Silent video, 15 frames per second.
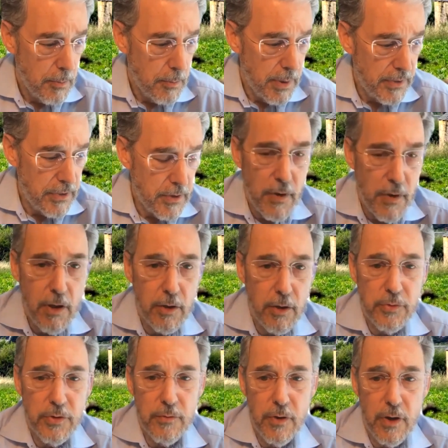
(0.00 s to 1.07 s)
But the
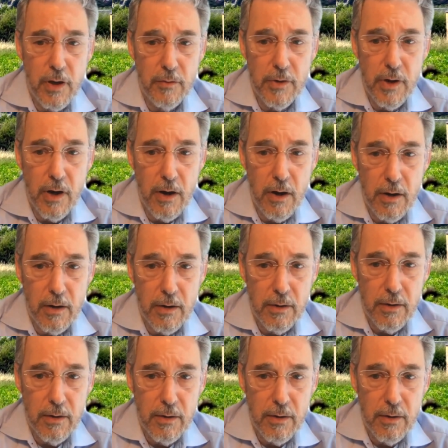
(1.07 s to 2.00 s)
volumes involved are